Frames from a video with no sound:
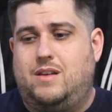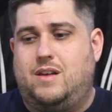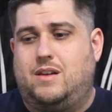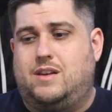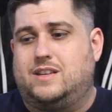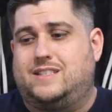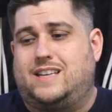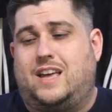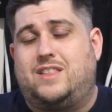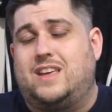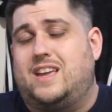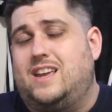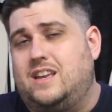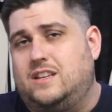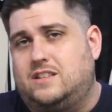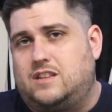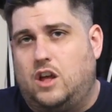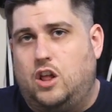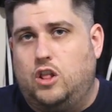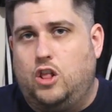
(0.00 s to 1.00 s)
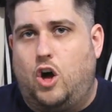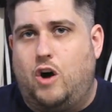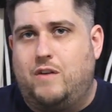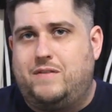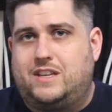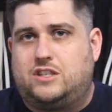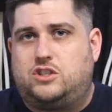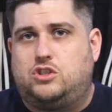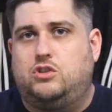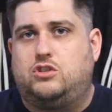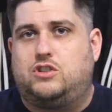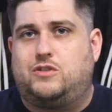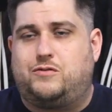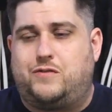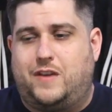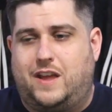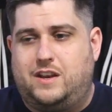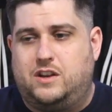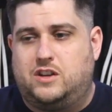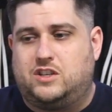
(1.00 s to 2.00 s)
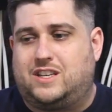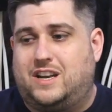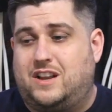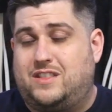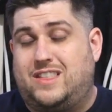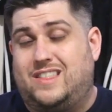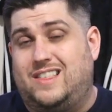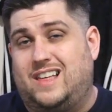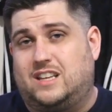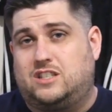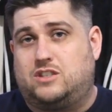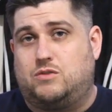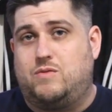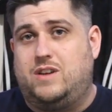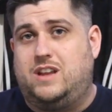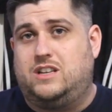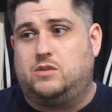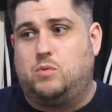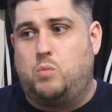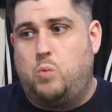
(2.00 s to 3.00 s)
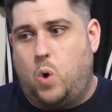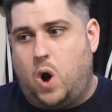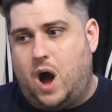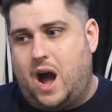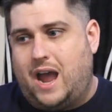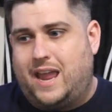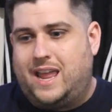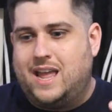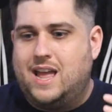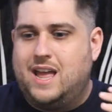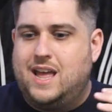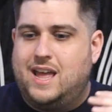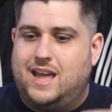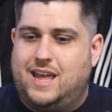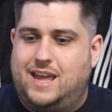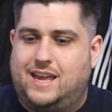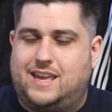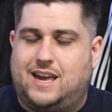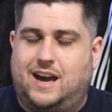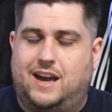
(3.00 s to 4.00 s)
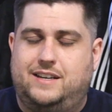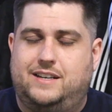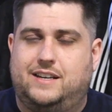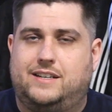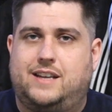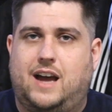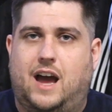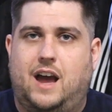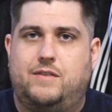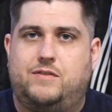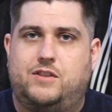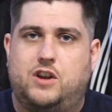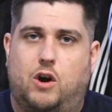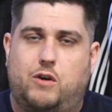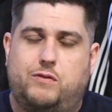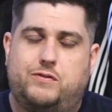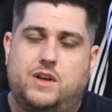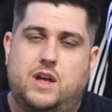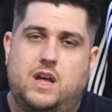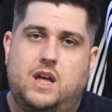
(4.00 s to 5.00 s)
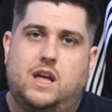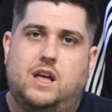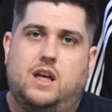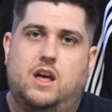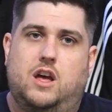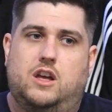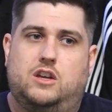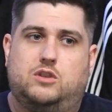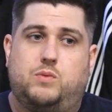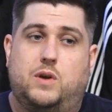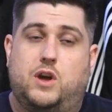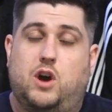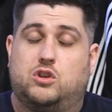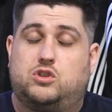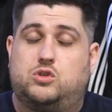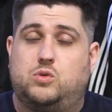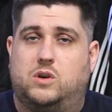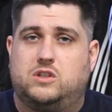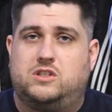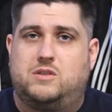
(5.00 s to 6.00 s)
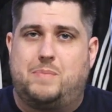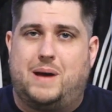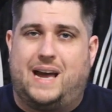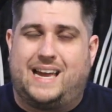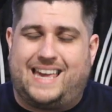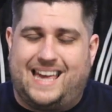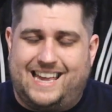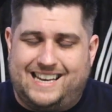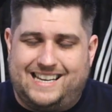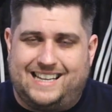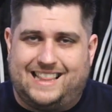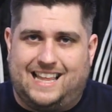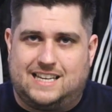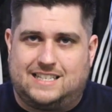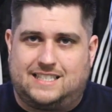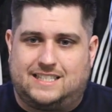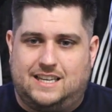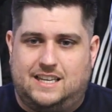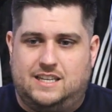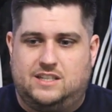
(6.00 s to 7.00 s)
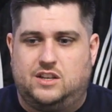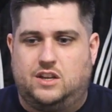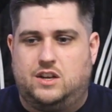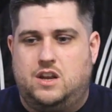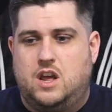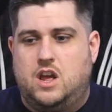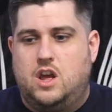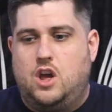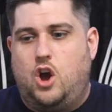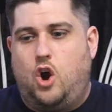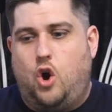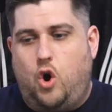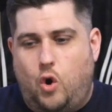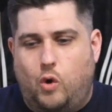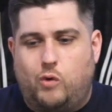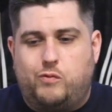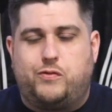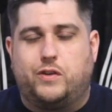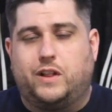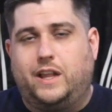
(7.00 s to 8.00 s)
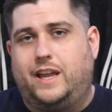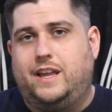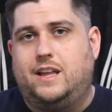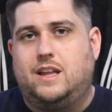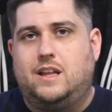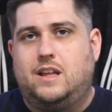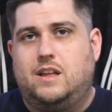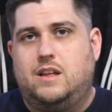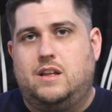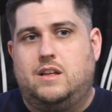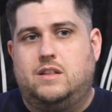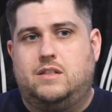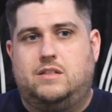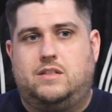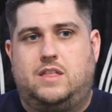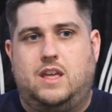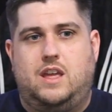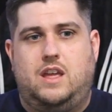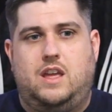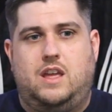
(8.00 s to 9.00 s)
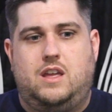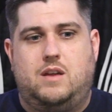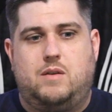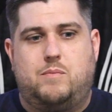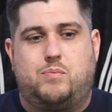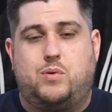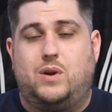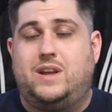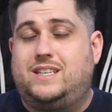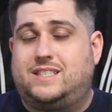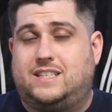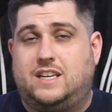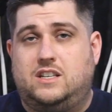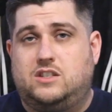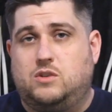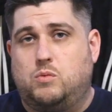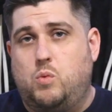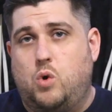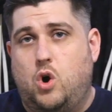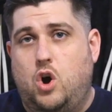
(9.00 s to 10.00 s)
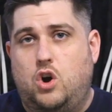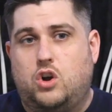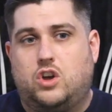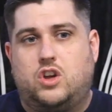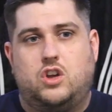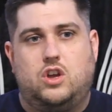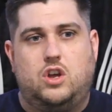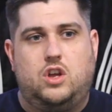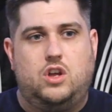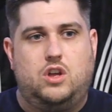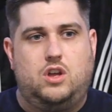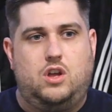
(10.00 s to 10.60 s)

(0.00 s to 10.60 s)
because I think it's a lot of it's due to fitness, and I think that's the reason why it kind of dived off uh, as we got towards the back end of last season. Hopefully the pre-season work